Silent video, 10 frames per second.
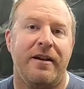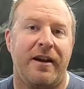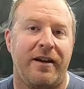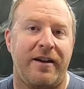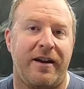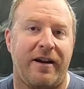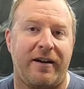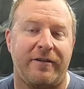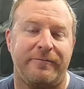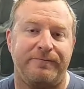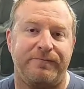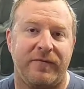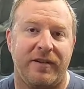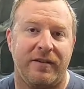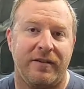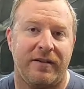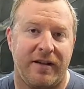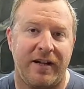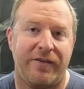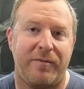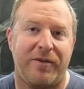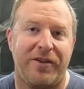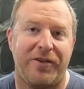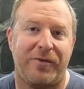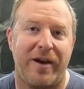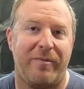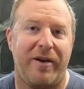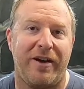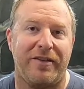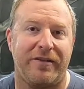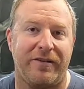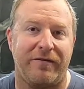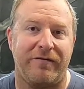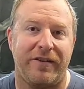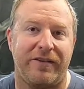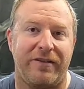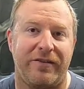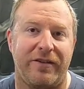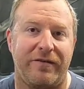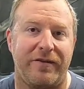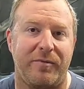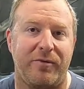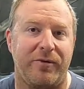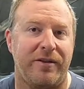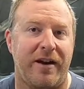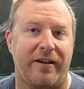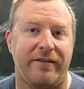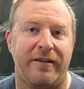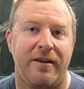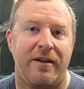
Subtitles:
and get everybody on the right path on fixing their stuff up really nice.